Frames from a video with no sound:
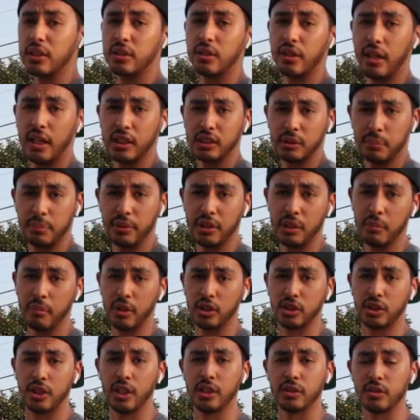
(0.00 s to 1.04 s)
right, so that is pretty
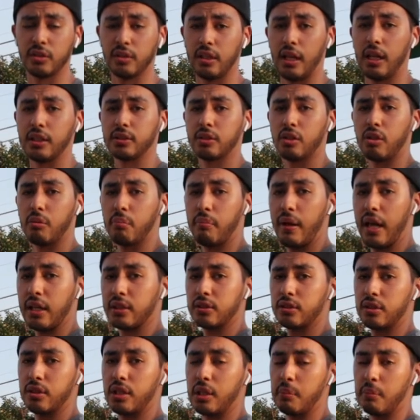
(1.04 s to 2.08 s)
much it. So now let's go
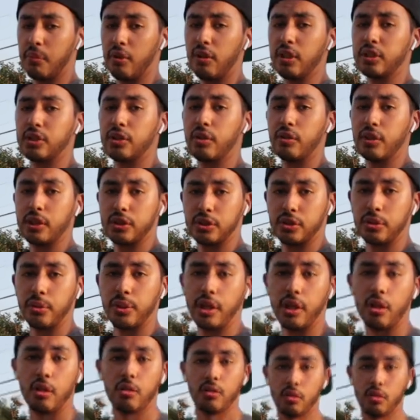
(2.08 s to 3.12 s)
back to the Mauricio in the studio.